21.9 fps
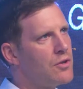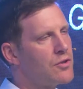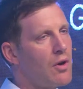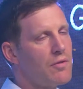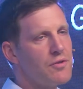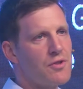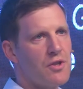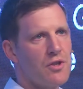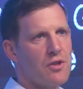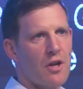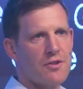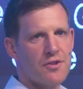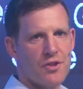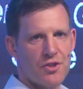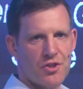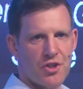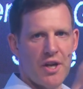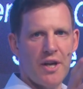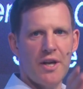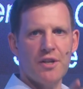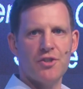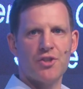obviously there's lots of
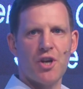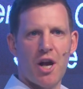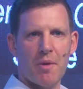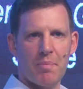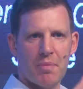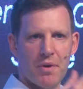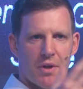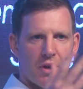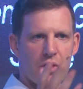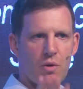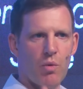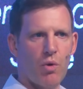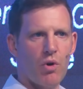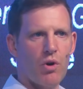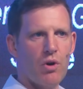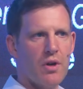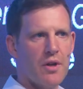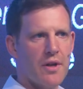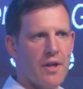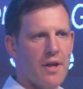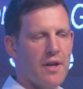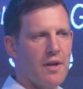change happening in the
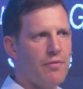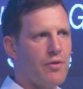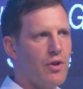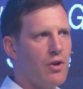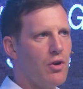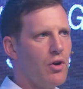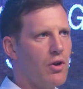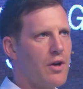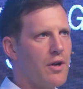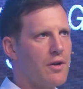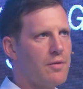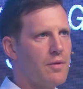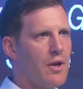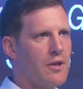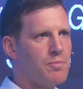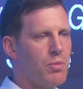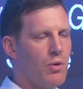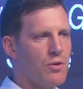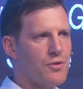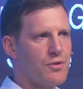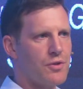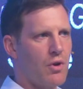world. Again, if you look at, I
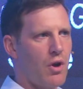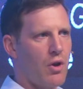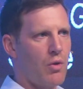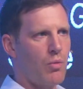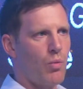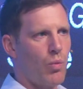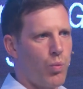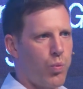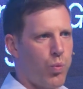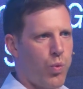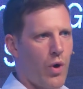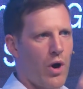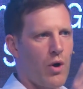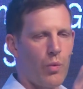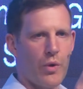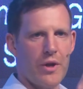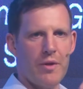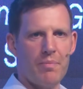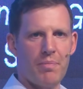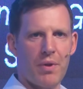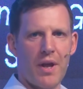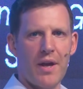suppose, where
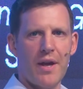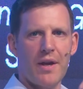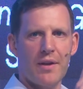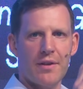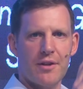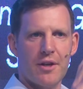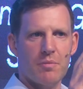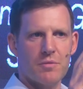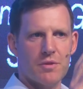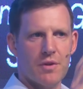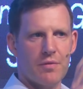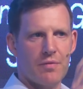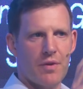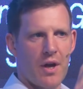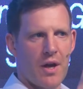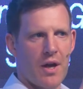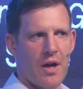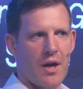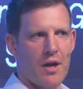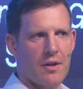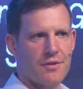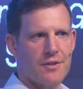we play in terms of
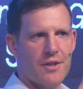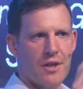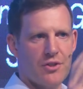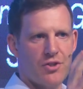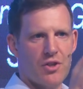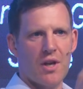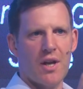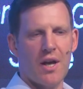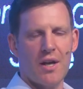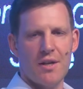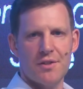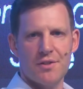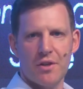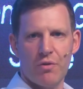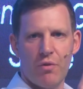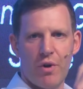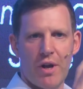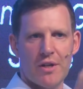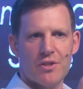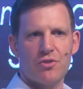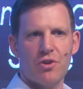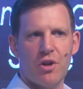digitalizing
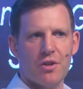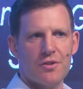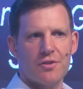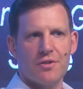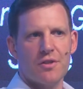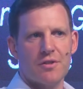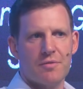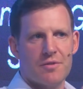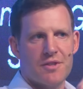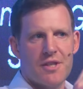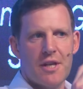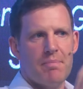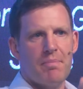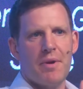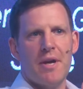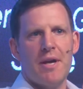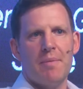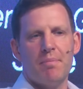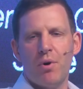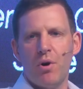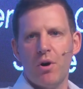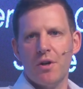restaurants, the same
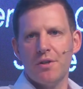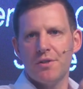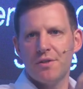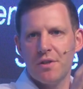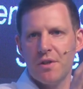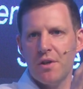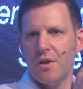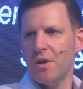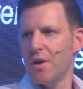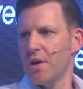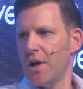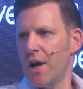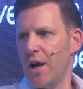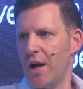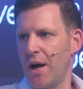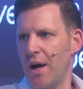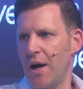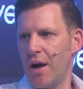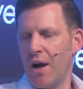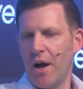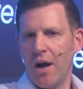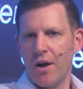pain points
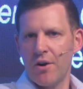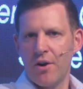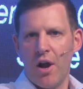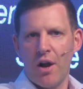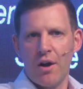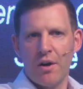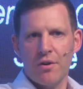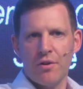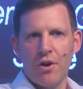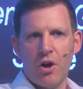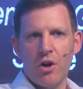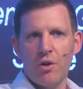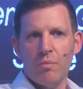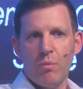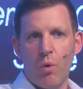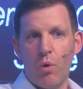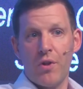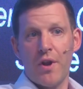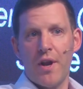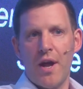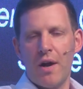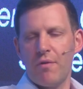are now
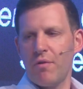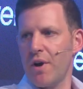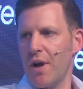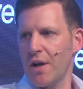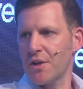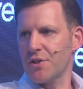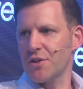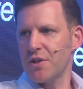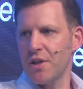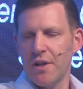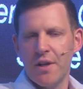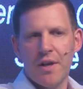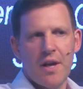more than ever, actually.